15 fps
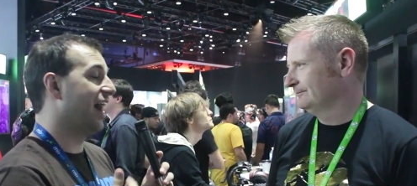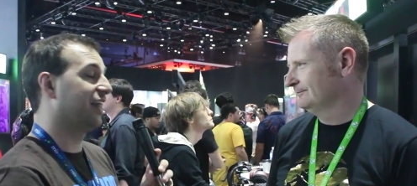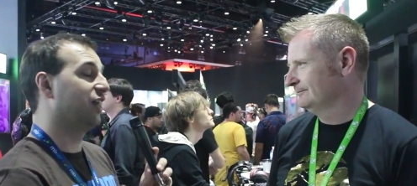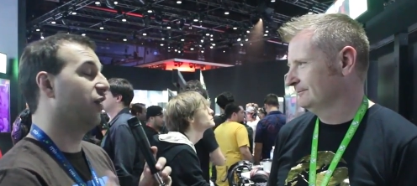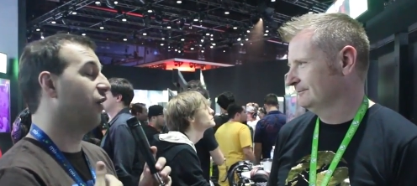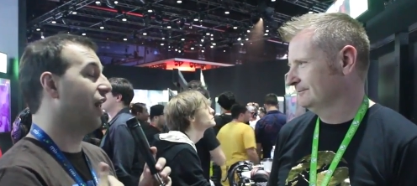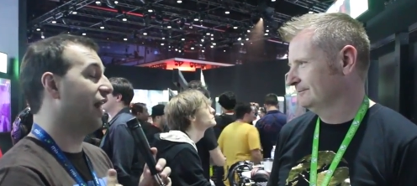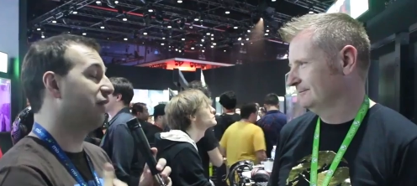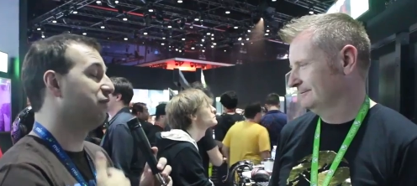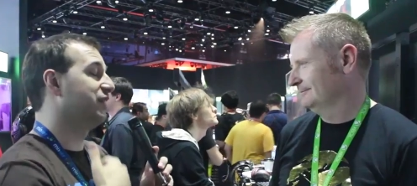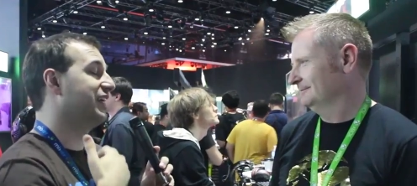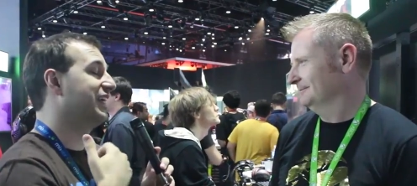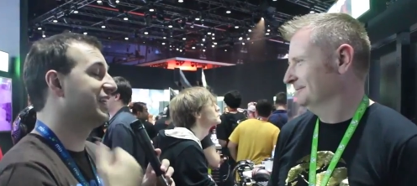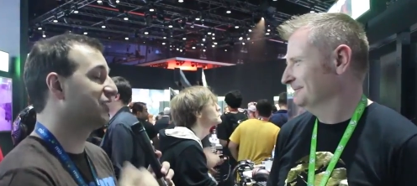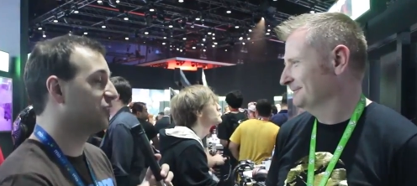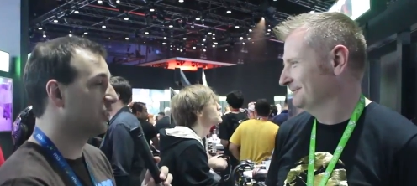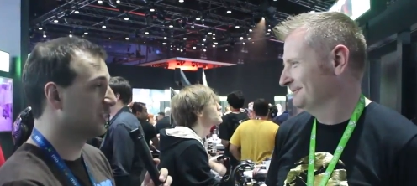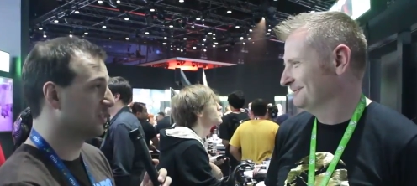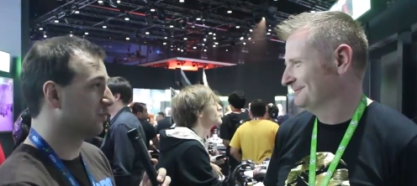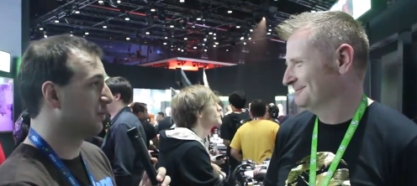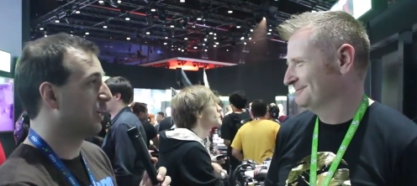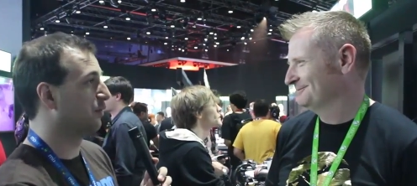Speaker 1: I know I'm itching
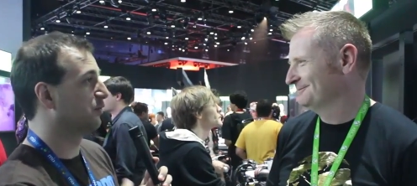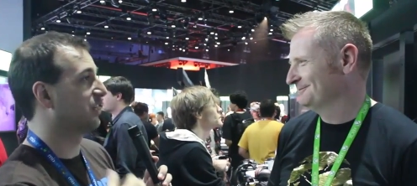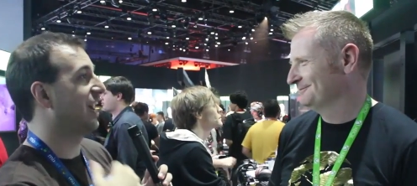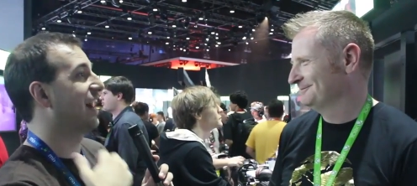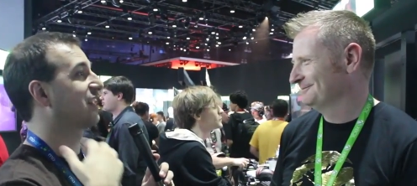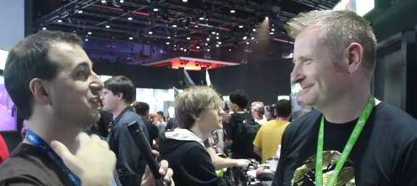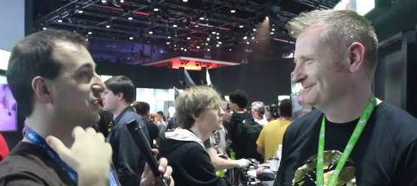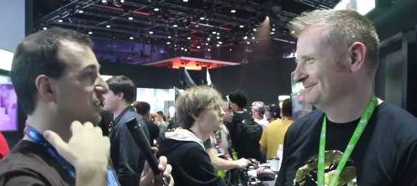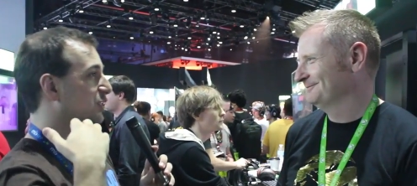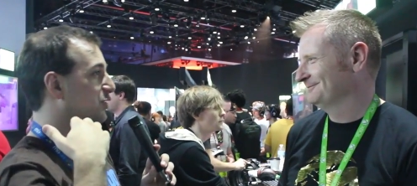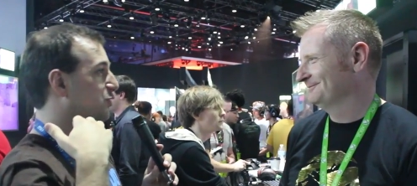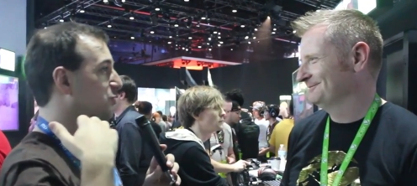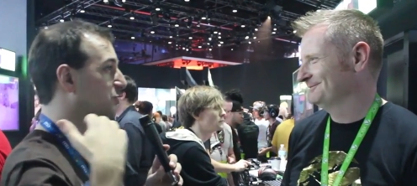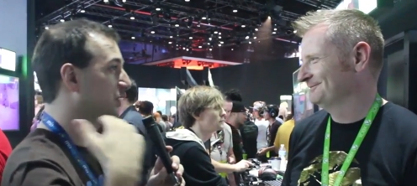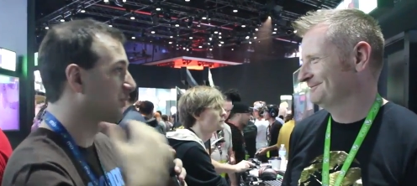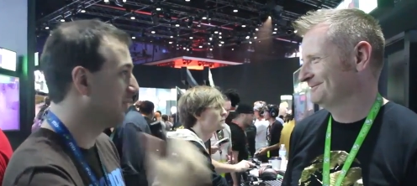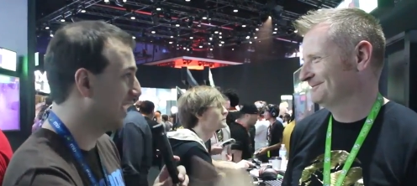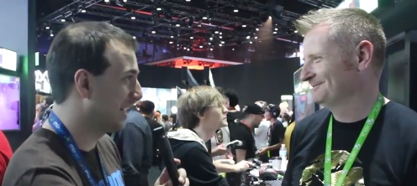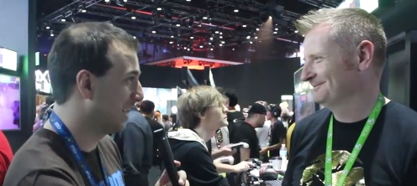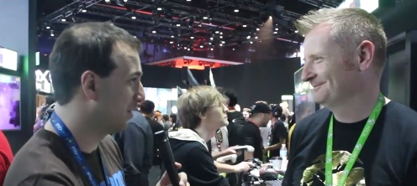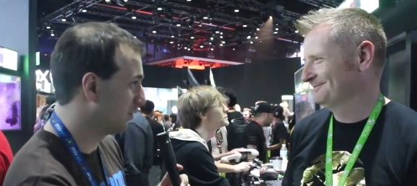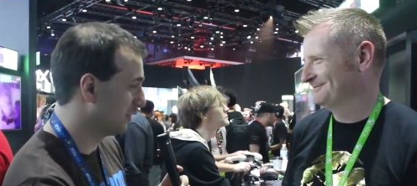to be able to actually stream
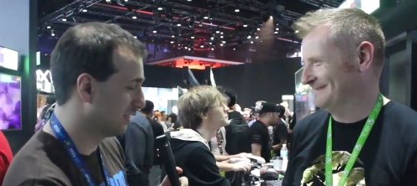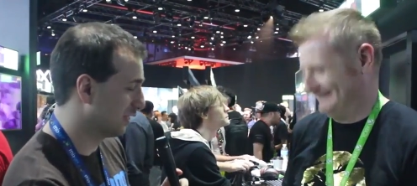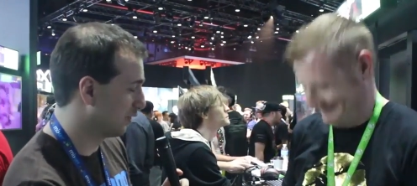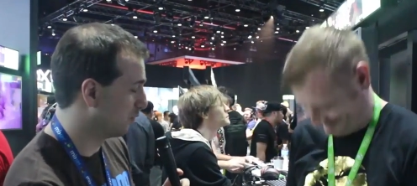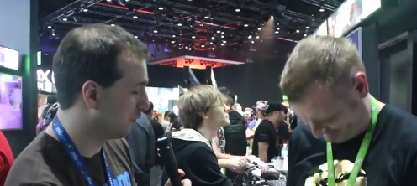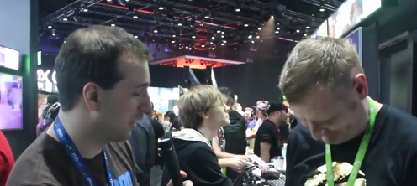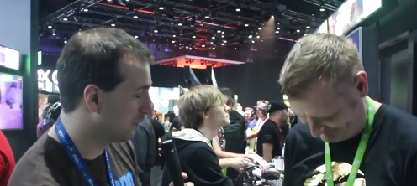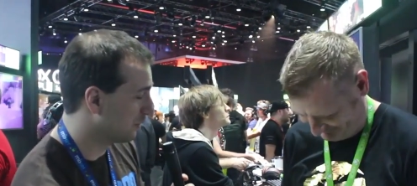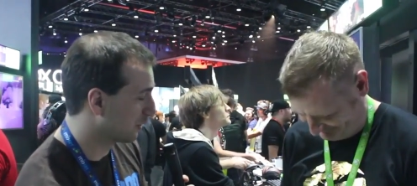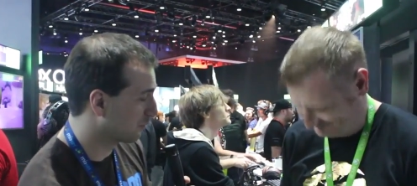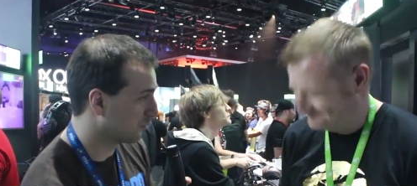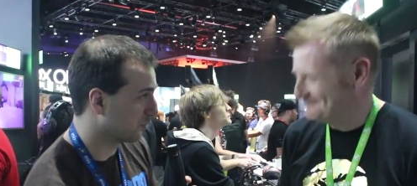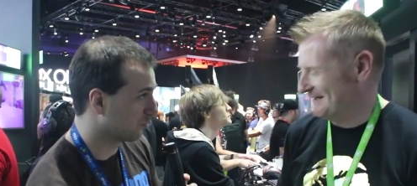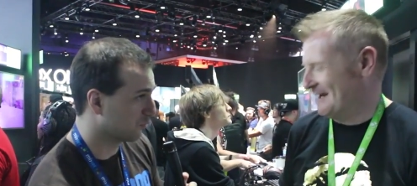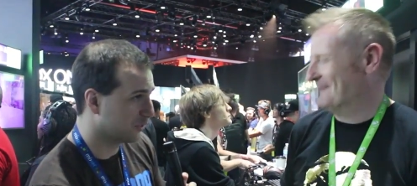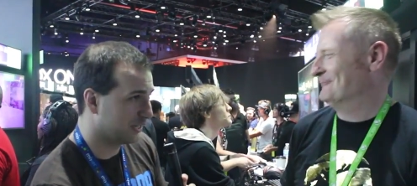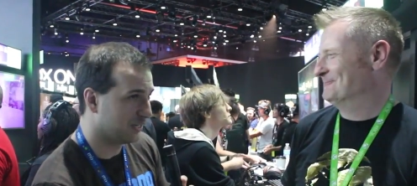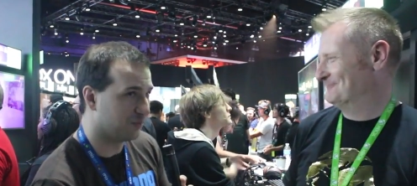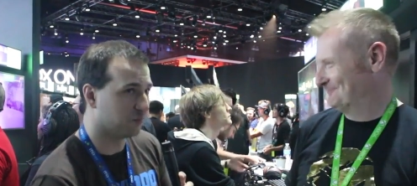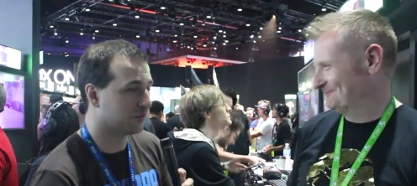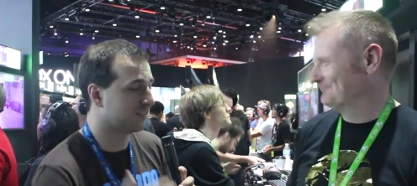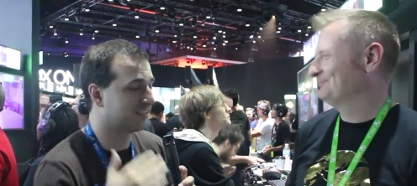that out into the public for
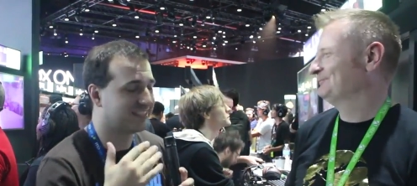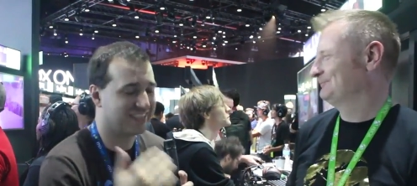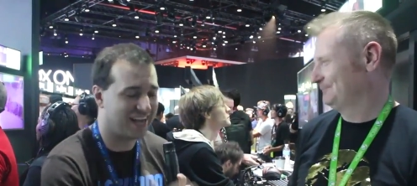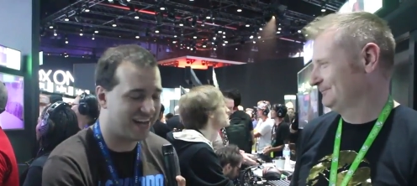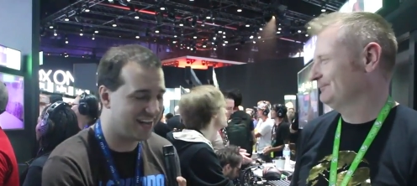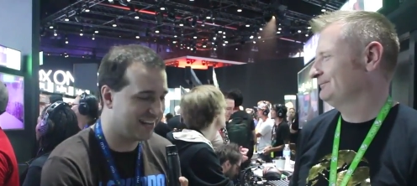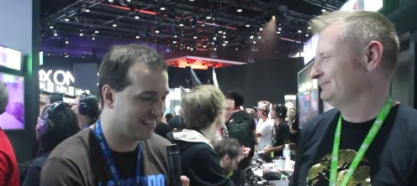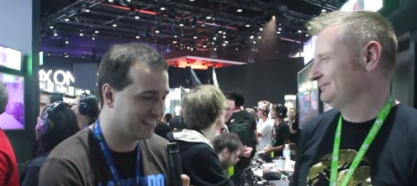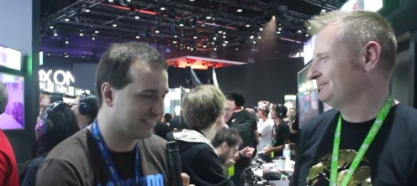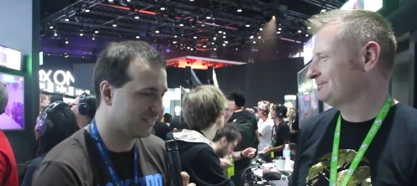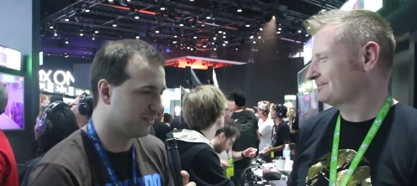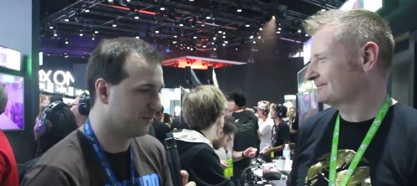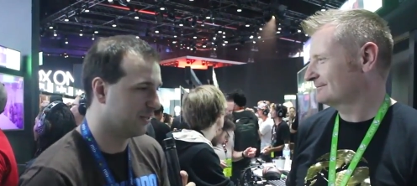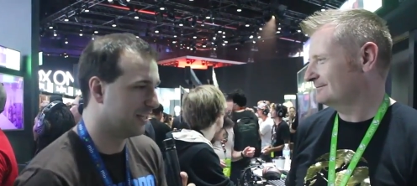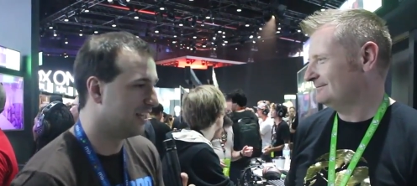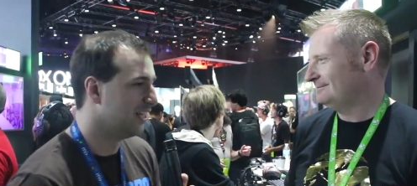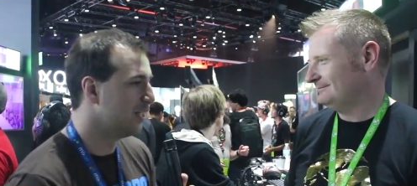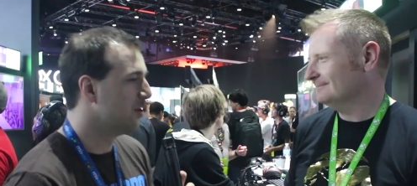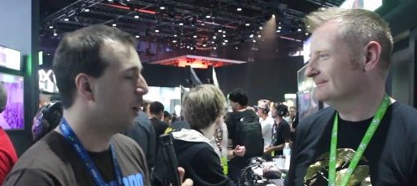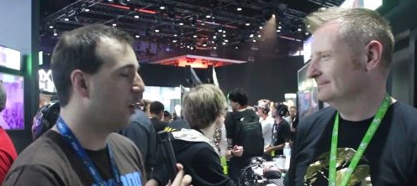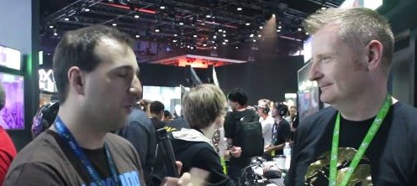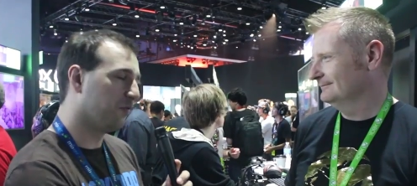real. We're dying to do it.
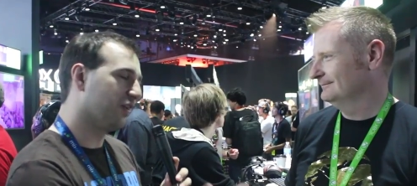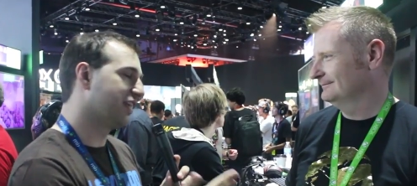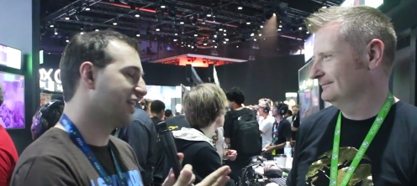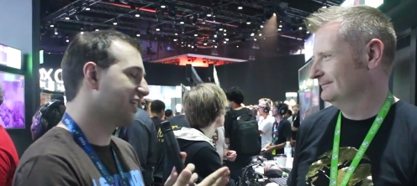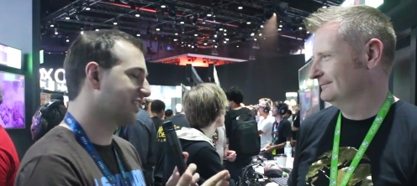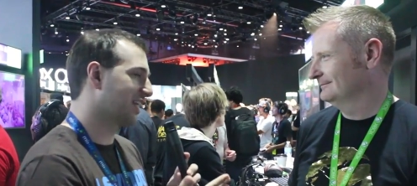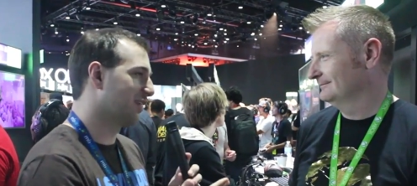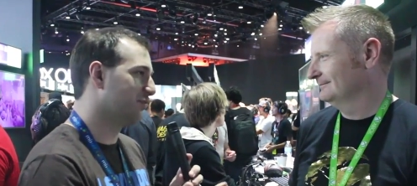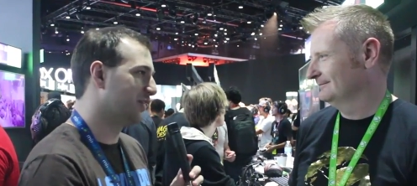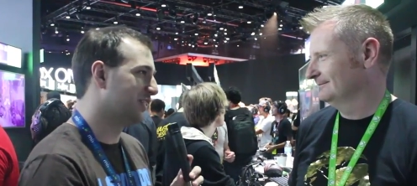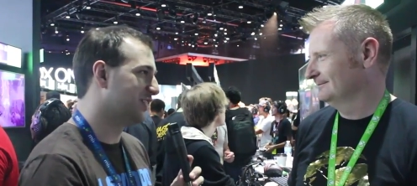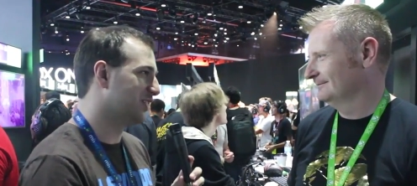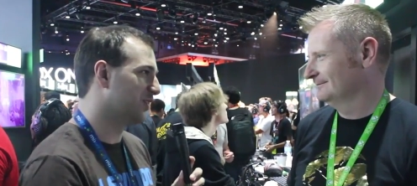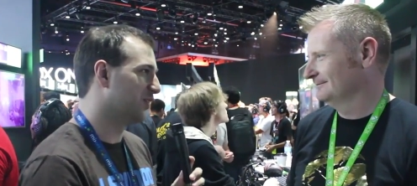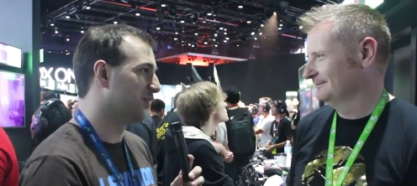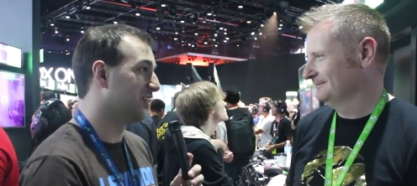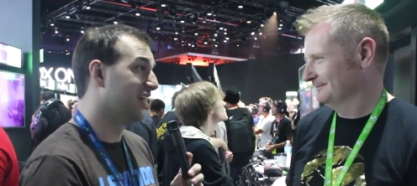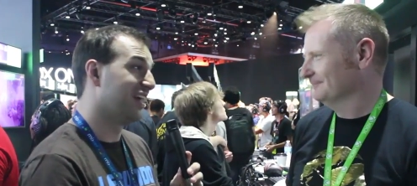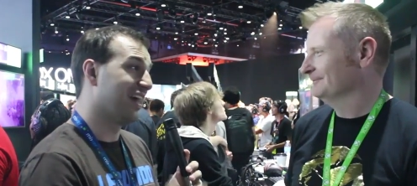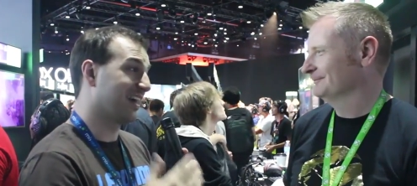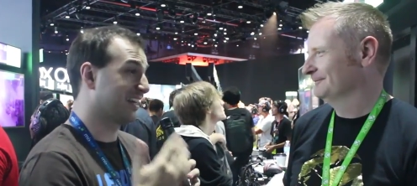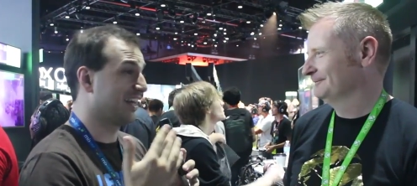Hopefully, that's going to be soon.
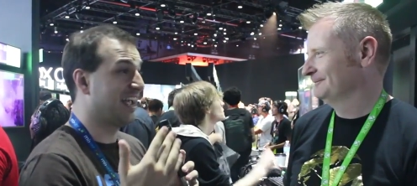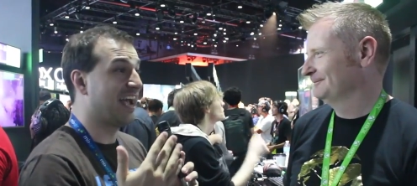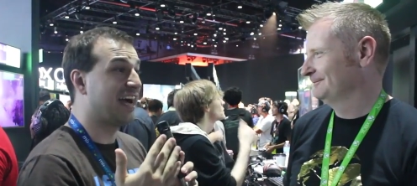Can I